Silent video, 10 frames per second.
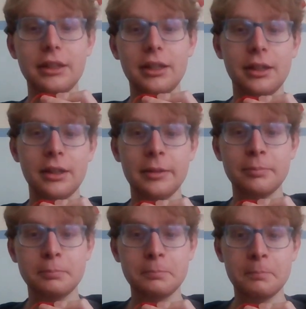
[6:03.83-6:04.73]

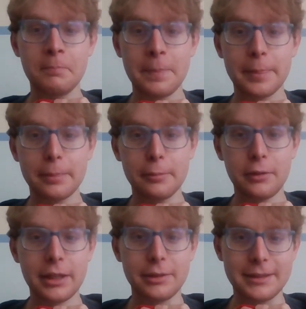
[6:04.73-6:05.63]

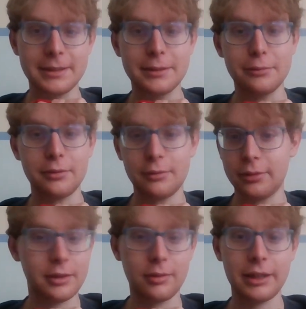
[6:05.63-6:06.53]
what else?
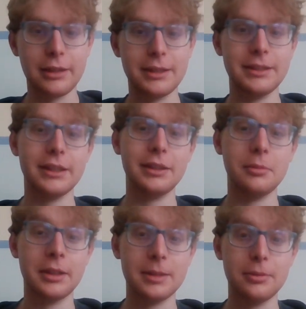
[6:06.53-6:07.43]
What else exactly
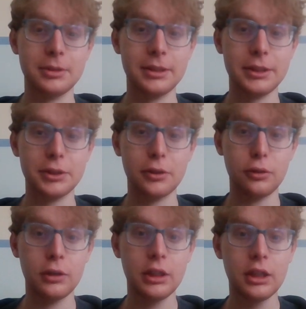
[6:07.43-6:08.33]
am I supposed to see?
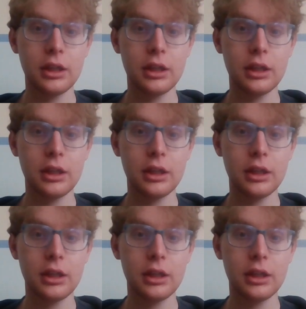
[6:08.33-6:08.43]
So,